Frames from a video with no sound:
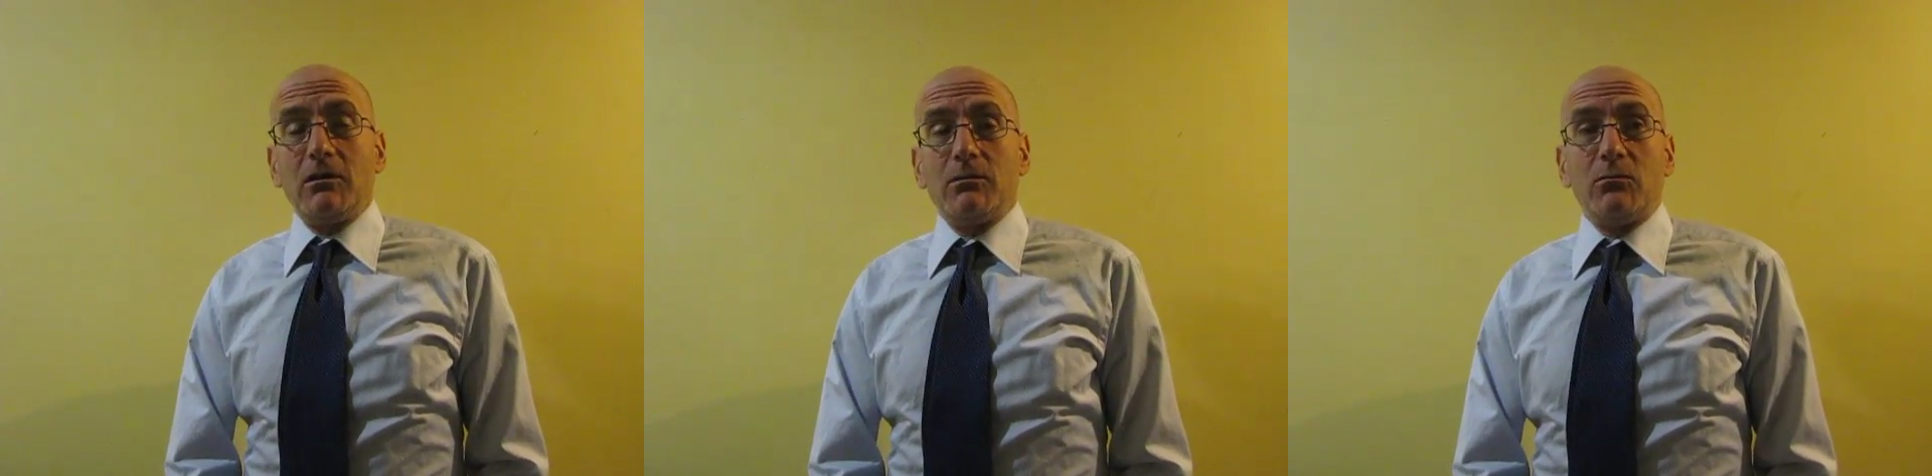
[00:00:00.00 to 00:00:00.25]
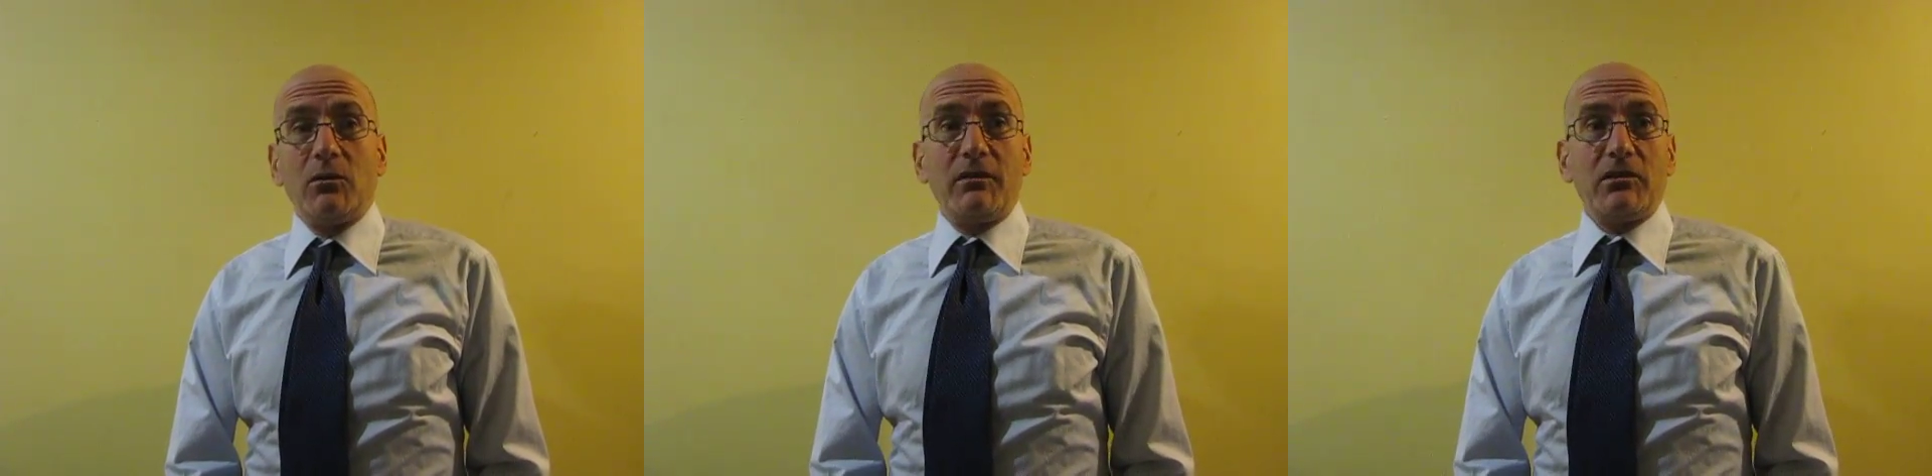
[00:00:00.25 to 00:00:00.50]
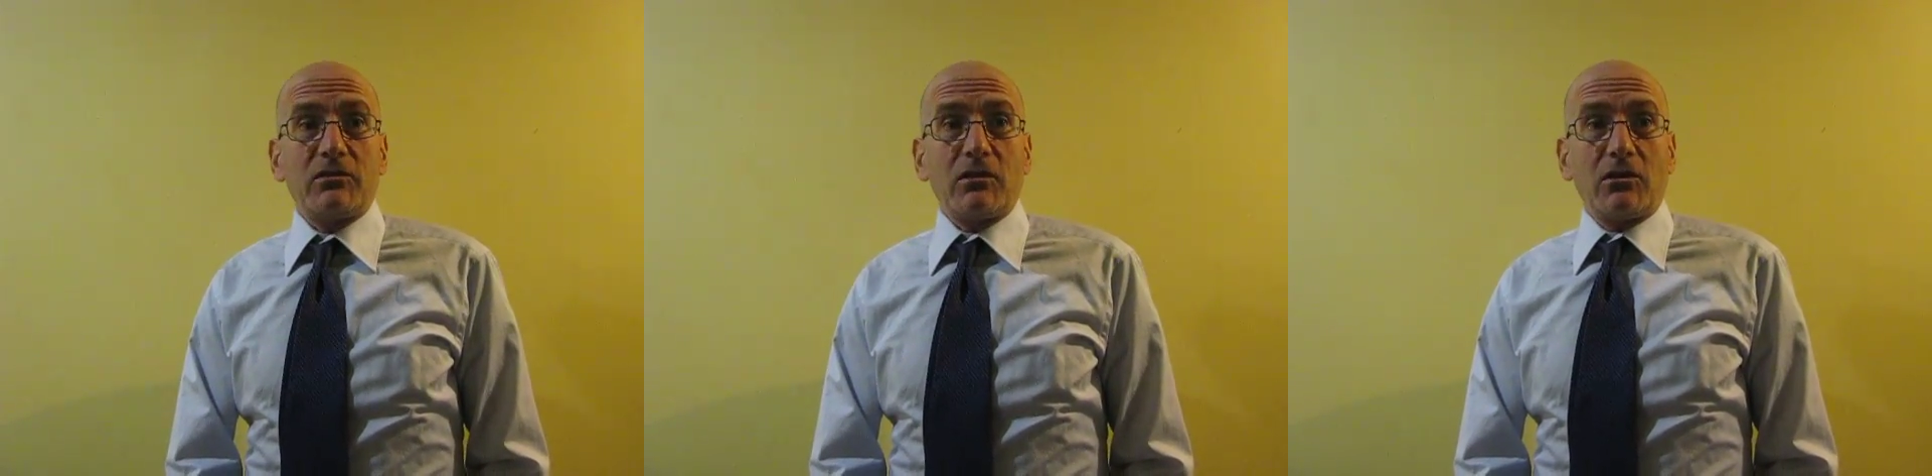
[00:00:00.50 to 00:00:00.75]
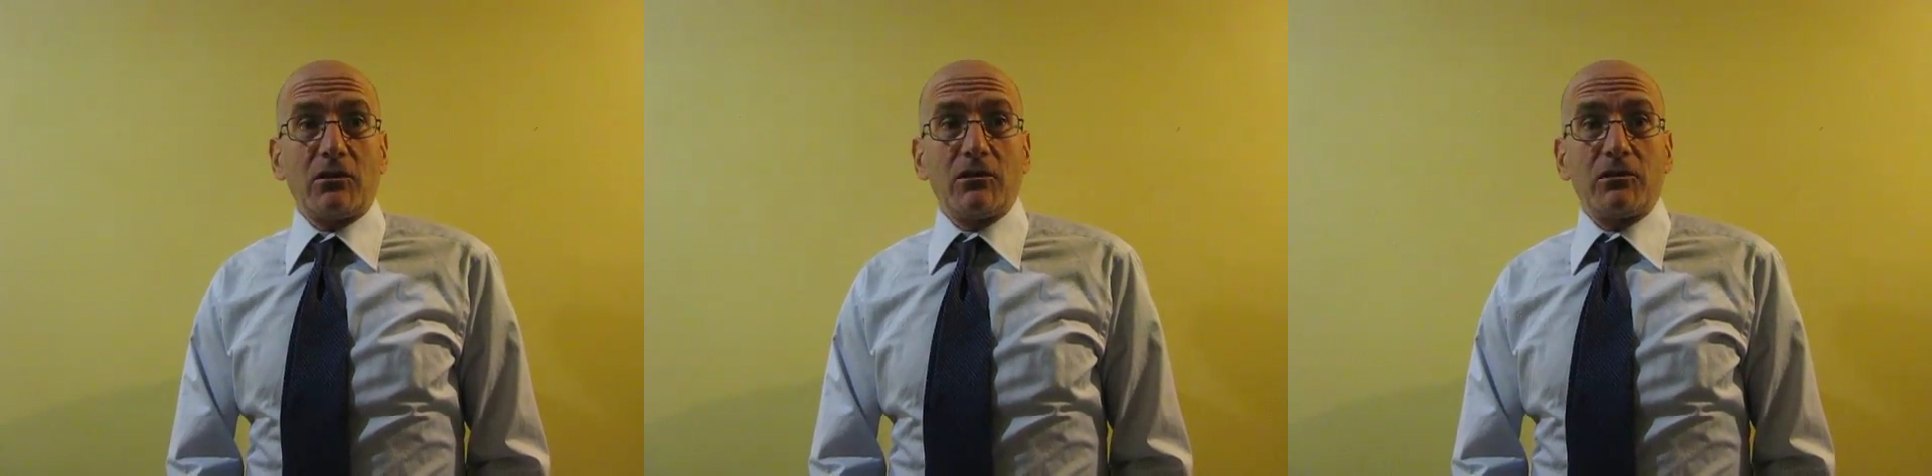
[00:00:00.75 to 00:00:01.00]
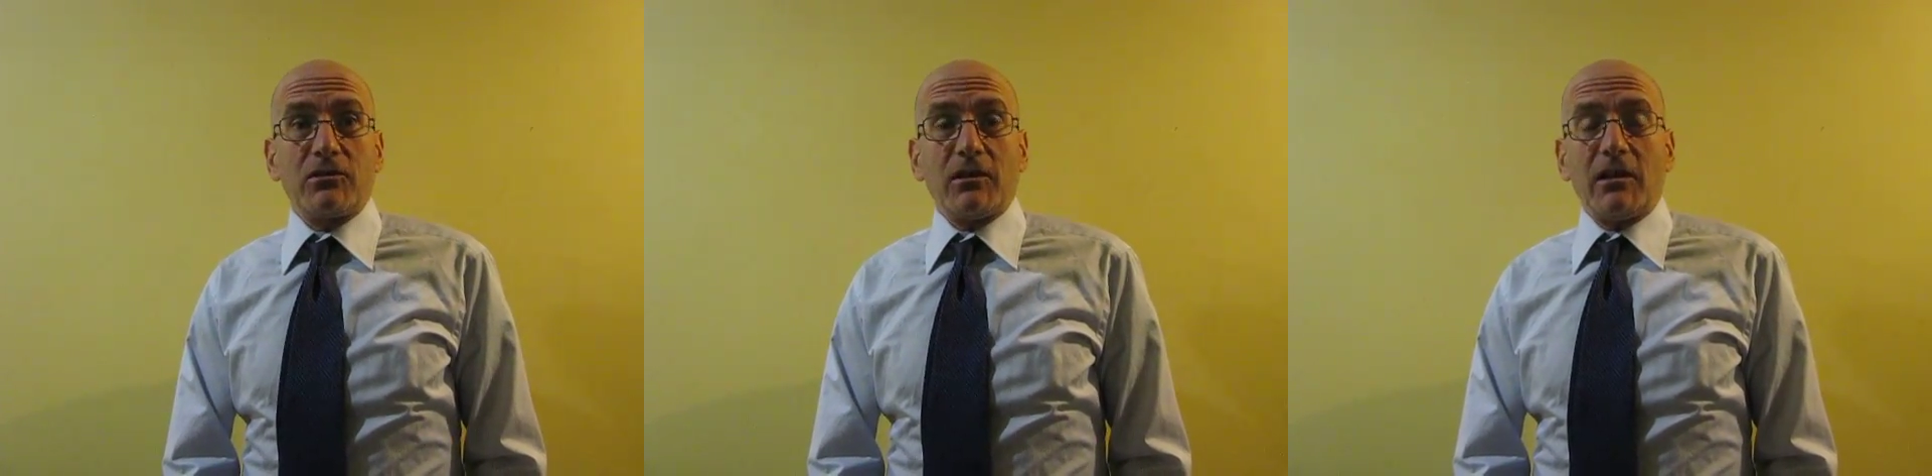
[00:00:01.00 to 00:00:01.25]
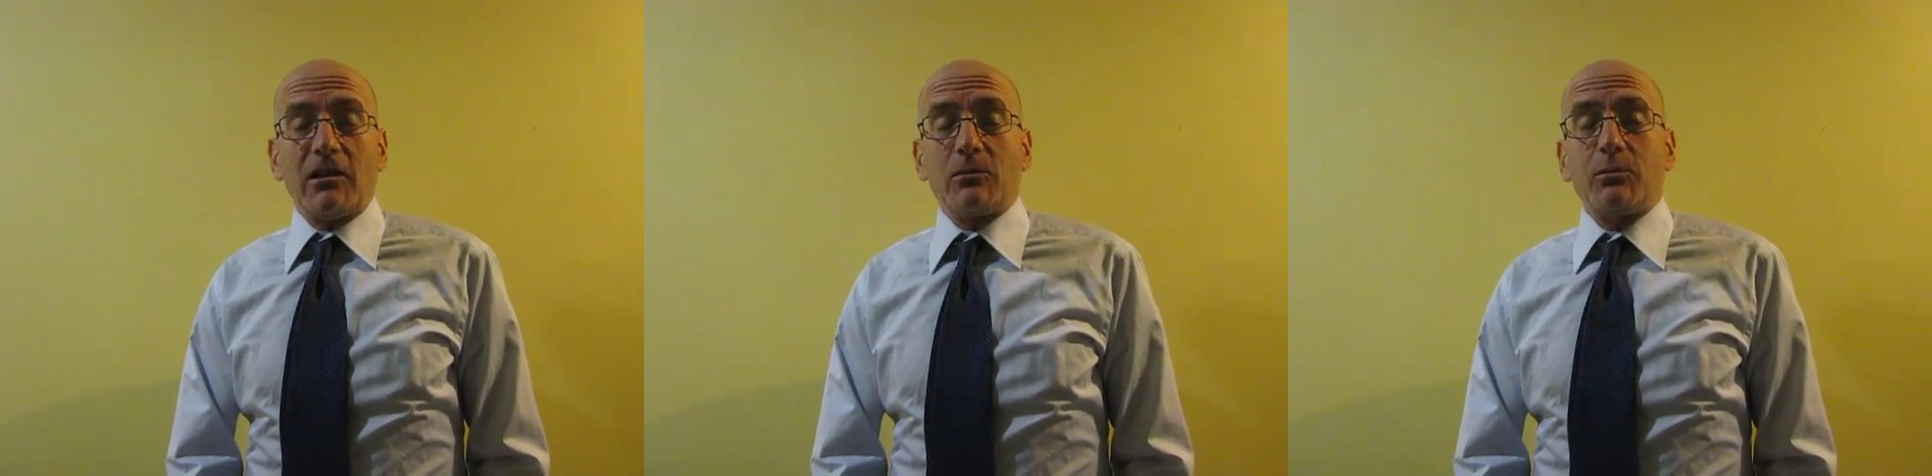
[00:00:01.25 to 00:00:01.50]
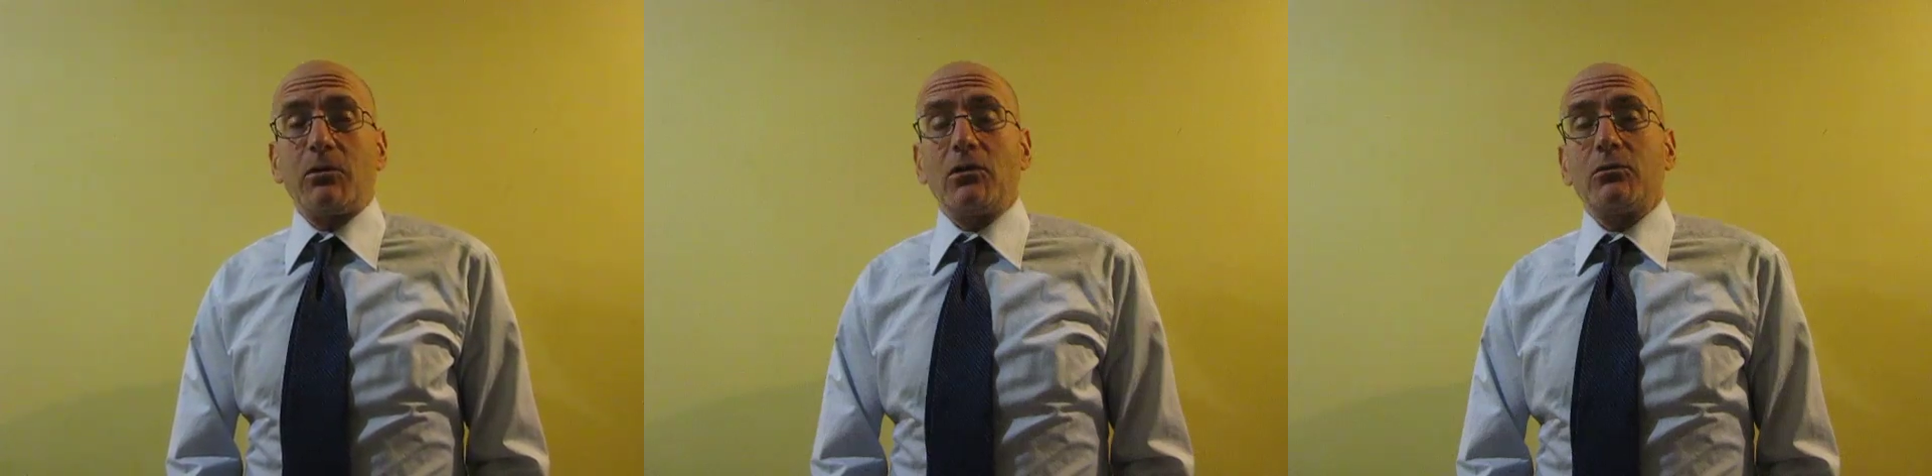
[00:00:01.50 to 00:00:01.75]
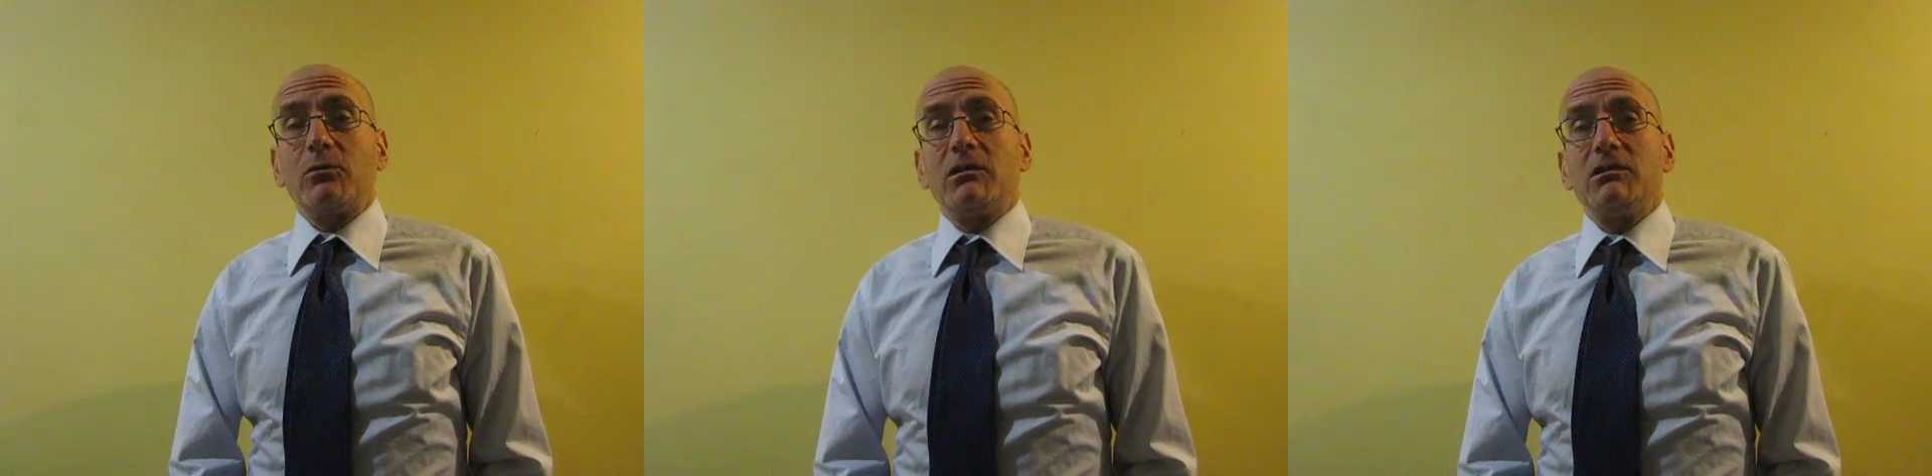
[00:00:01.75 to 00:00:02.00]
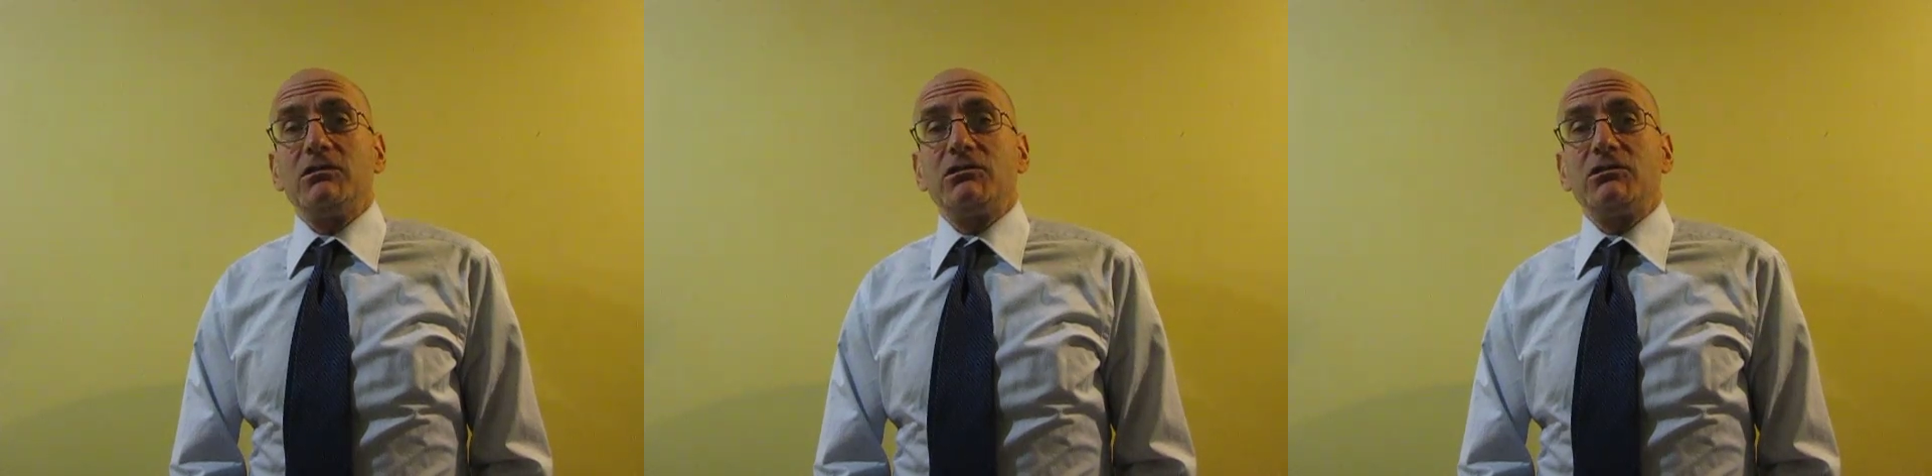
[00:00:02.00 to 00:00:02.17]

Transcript: Movie stars Alec Baldwin,